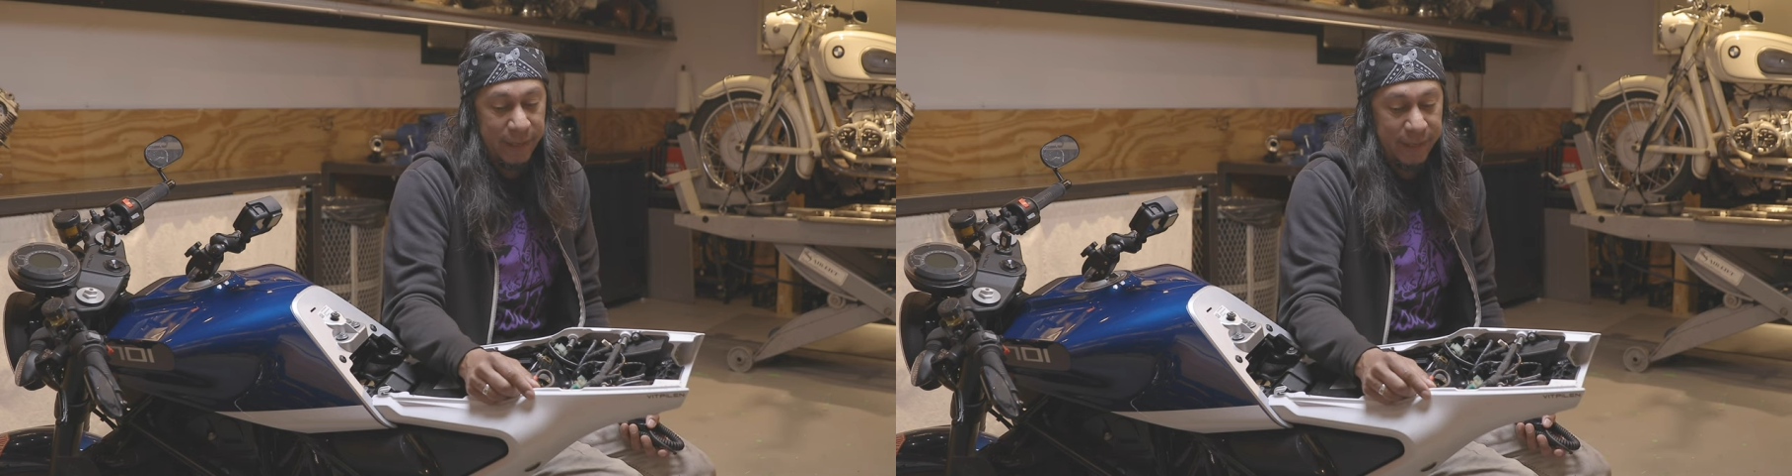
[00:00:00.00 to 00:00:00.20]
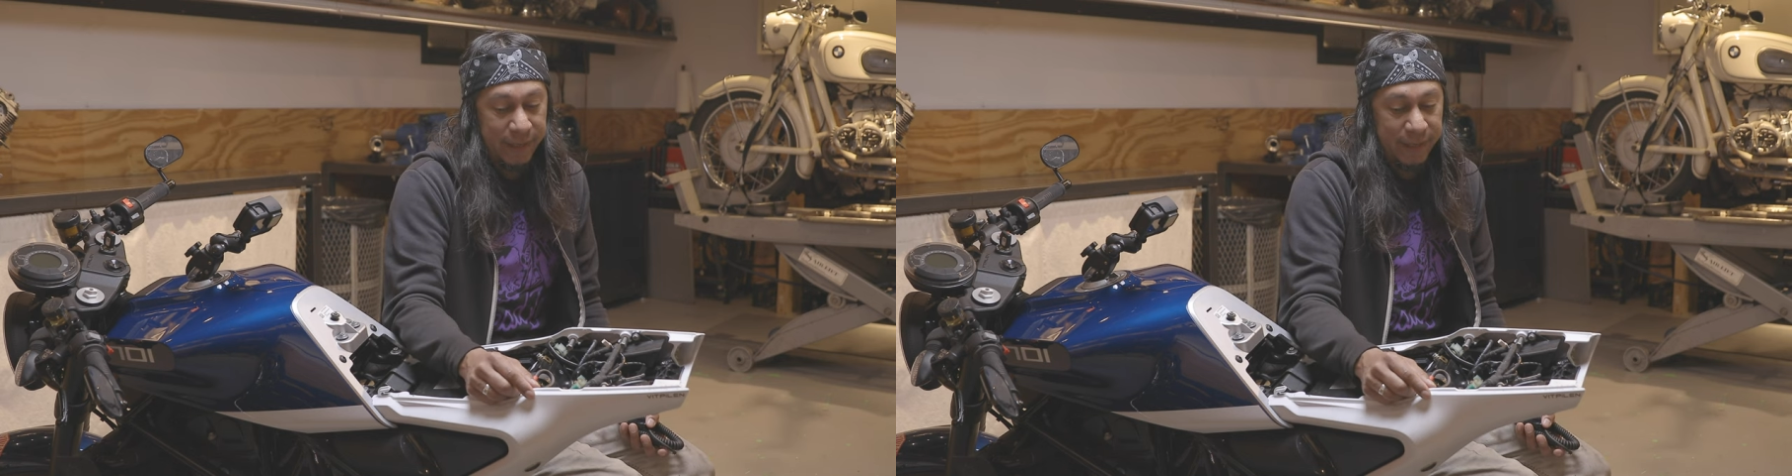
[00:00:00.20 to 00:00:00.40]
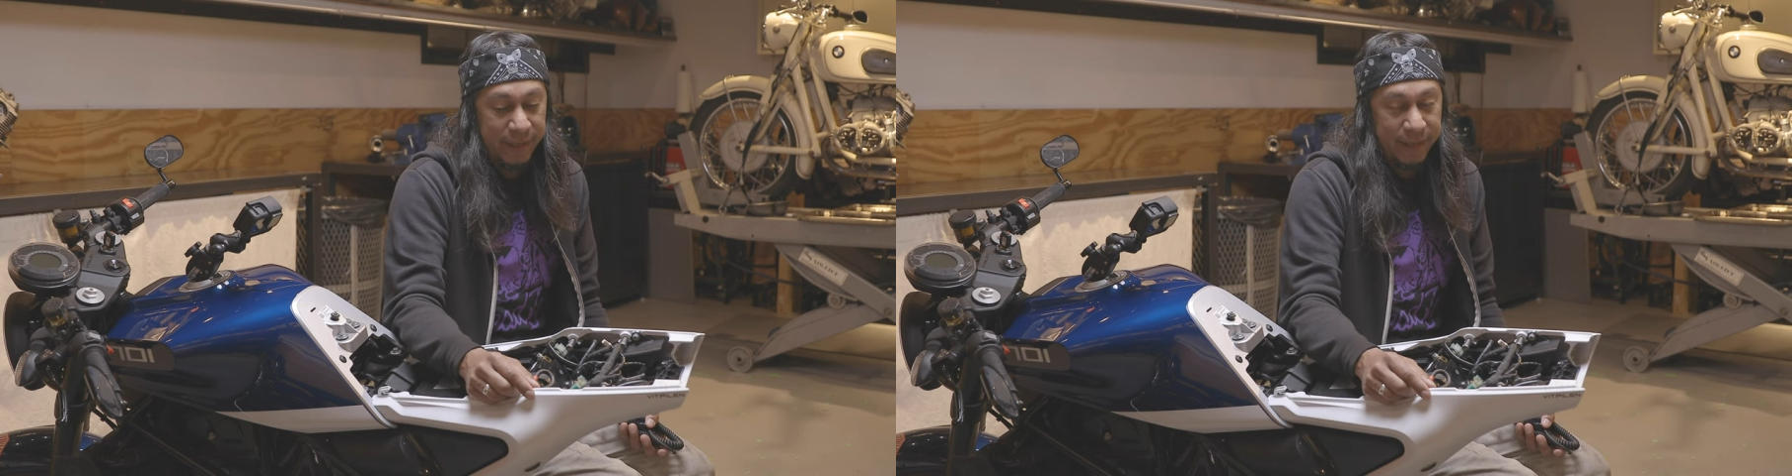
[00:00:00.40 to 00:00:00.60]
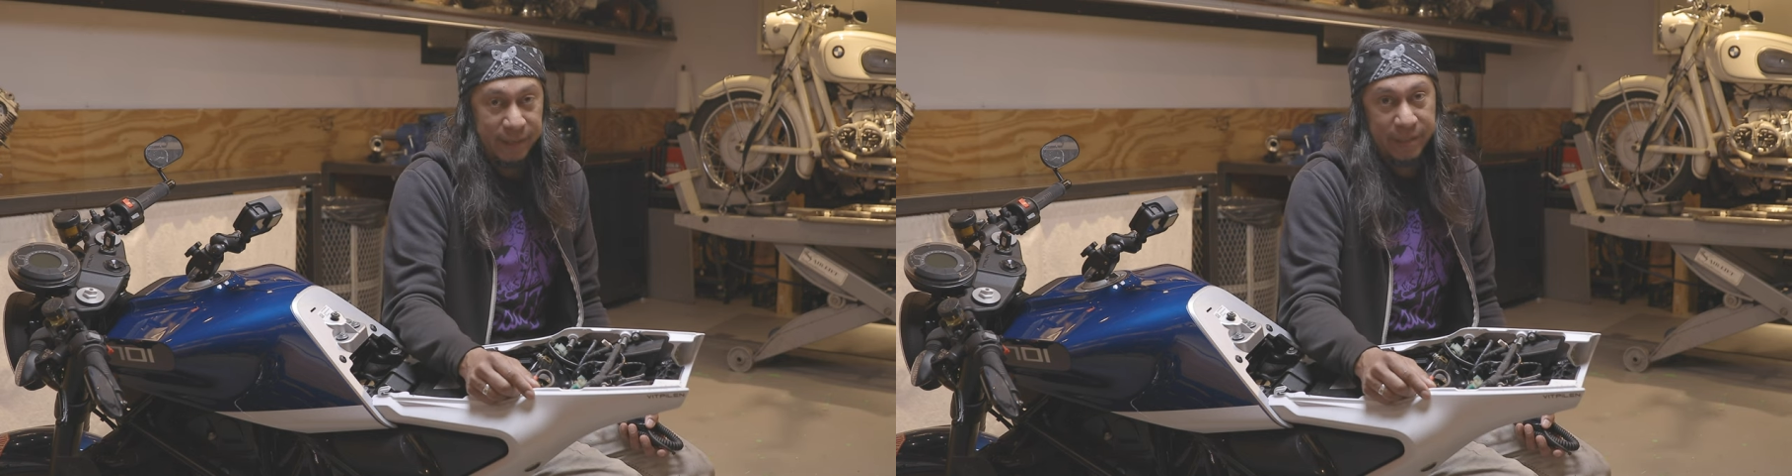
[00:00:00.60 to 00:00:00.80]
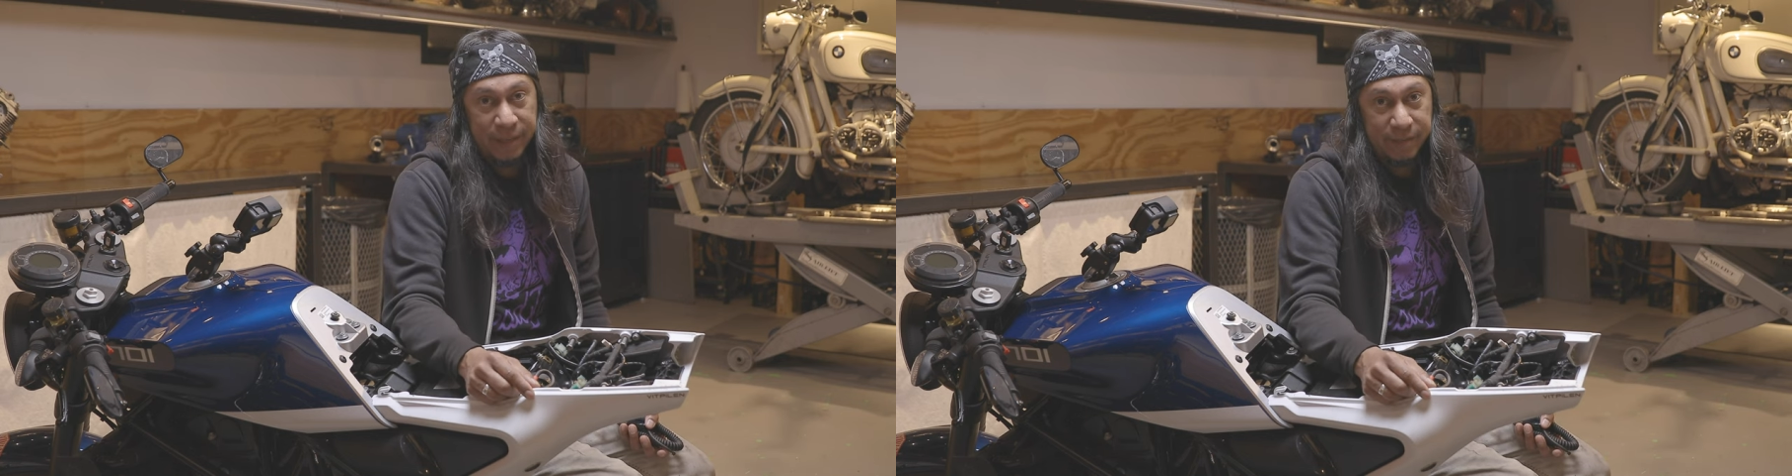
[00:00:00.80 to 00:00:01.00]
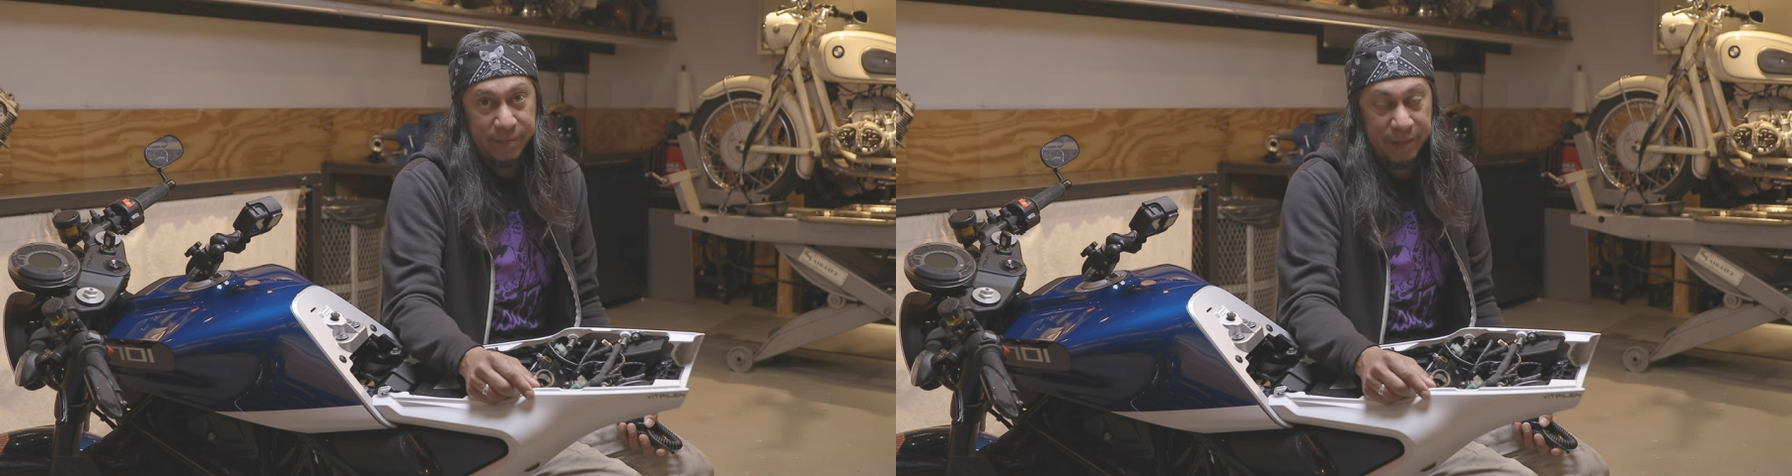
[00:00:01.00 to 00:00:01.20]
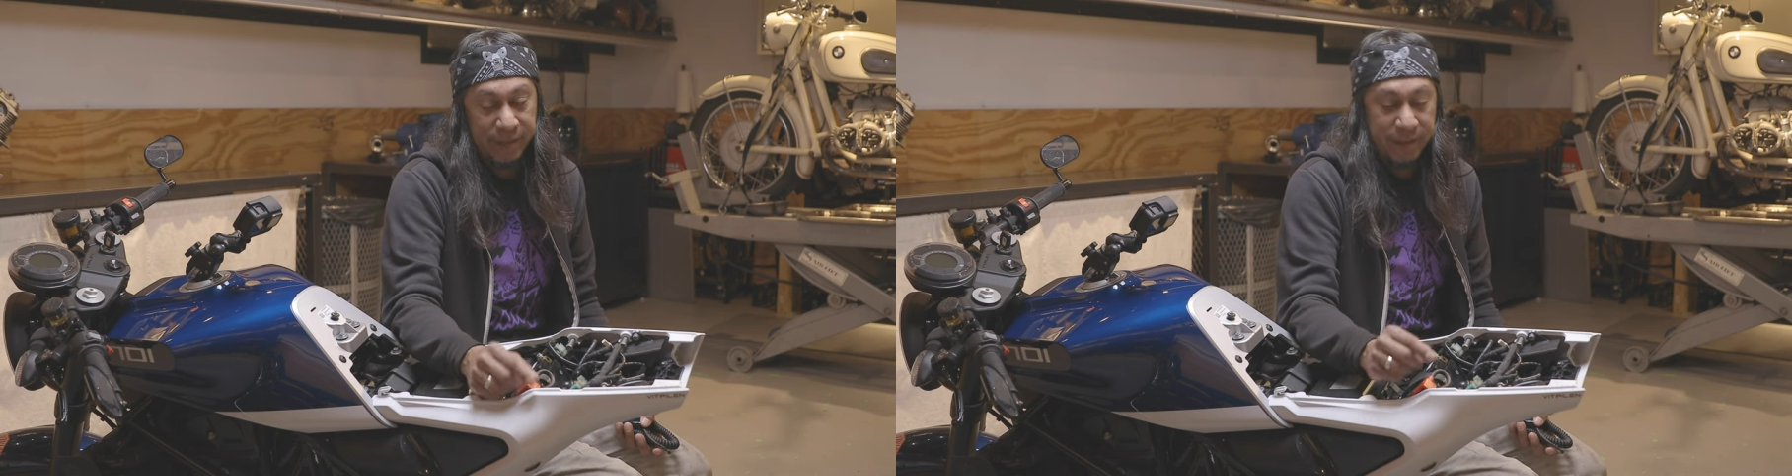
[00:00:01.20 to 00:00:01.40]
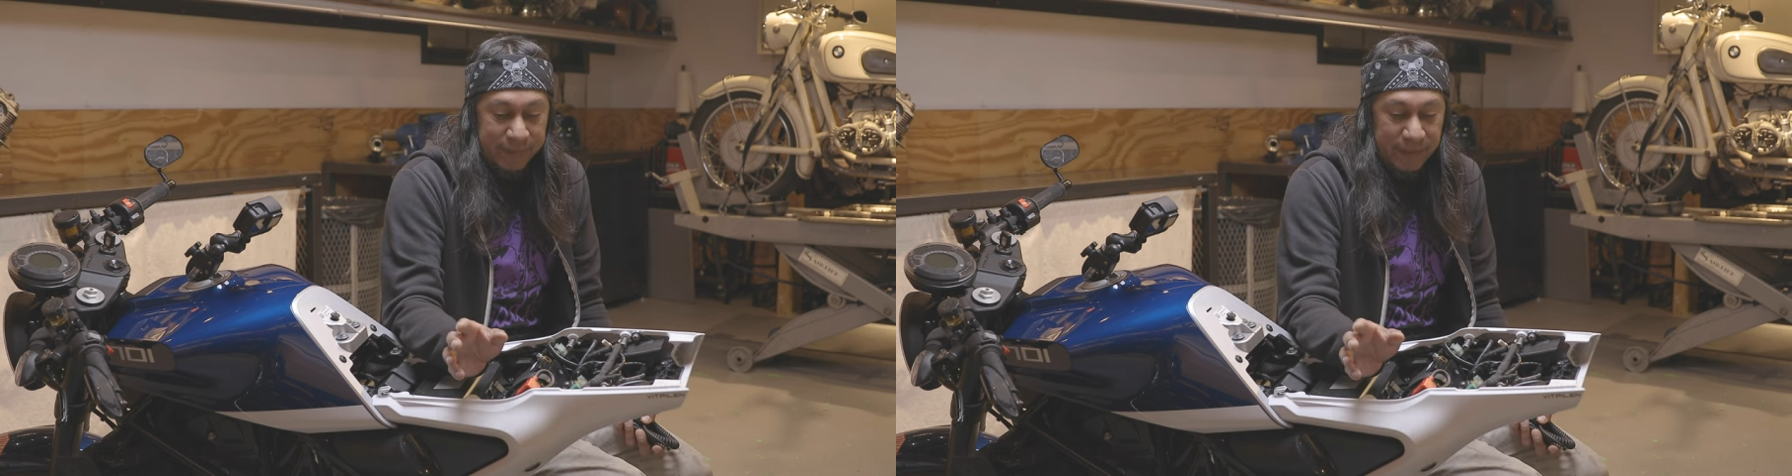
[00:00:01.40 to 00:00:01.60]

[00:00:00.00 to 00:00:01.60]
uh, and then take it from there.